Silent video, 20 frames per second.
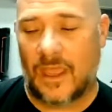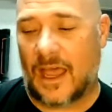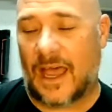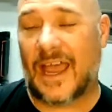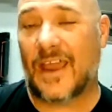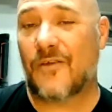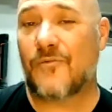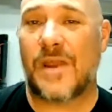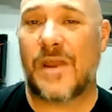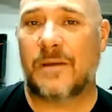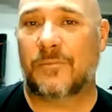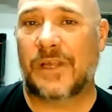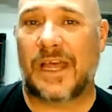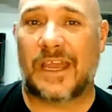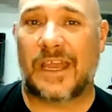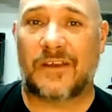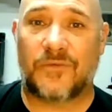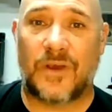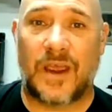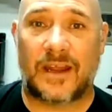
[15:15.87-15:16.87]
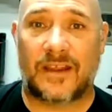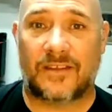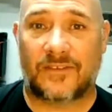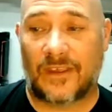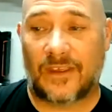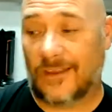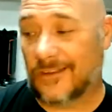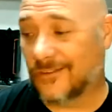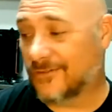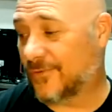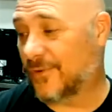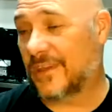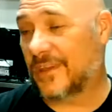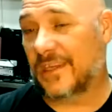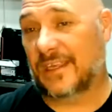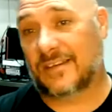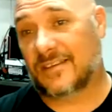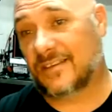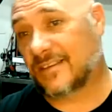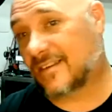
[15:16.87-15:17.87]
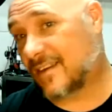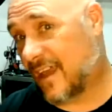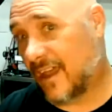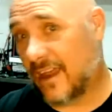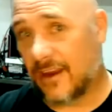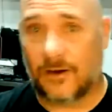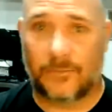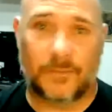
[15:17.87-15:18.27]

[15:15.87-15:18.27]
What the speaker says: I ran Black Friday sales for the entire